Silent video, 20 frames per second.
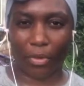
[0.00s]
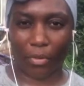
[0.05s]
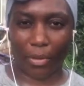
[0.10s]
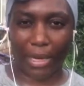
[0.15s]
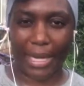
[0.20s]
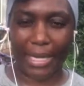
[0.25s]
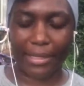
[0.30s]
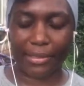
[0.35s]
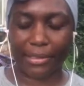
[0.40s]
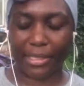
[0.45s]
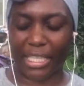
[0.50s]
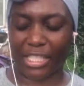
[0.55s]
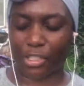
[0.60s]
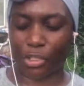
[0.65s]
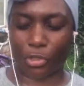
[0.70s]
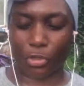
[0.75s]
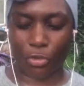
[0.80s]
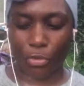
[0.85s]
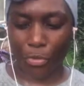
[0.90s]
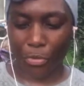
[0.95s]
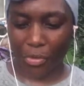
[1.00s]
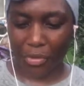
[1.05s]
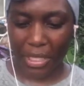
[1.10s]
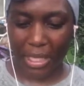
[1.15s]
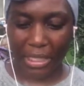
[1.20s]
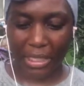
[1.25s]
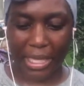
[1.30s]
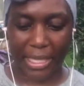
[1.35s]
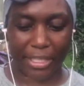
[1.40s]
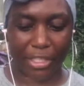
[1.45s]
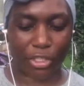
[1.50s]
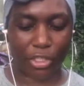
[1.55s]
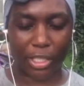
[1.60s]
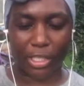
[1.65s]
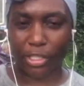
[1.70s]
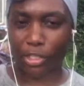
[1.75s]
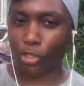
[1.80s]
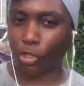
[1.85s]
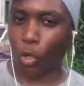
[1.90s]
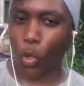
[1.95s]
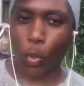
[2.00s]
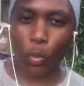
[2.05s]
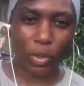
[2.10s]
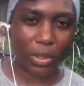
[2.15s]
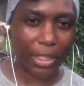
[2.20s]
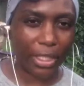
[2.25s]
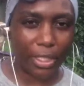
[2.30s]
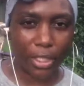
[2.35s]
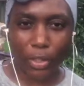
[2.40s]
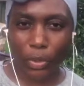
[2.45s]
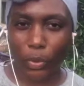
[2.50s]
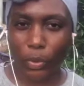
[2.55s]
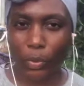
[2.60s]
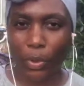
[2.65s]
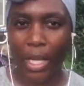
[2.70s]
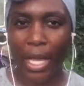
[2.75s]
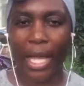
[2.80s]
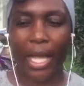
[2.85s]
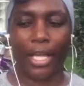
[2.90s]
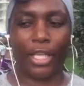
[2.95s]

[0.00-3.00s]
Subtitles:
Right? It's a new thing. Like it's totally new.